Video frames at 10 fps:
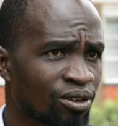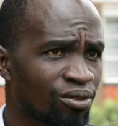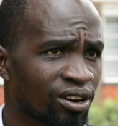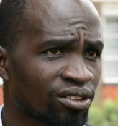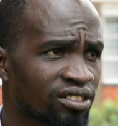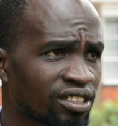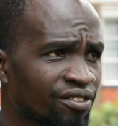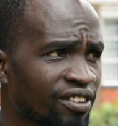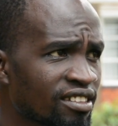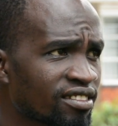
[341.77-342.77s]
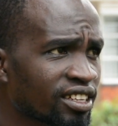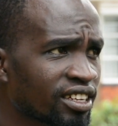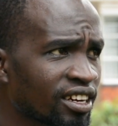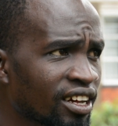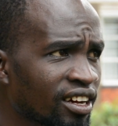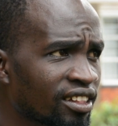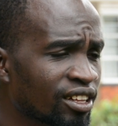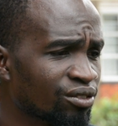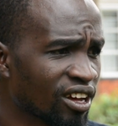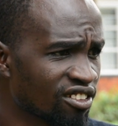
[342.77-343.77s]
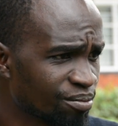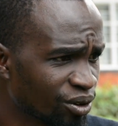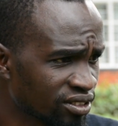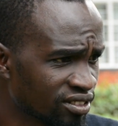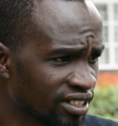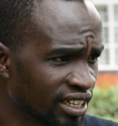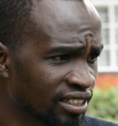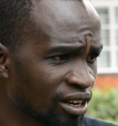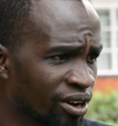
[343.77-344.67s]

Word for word: We are not investing in uh, the transport sector.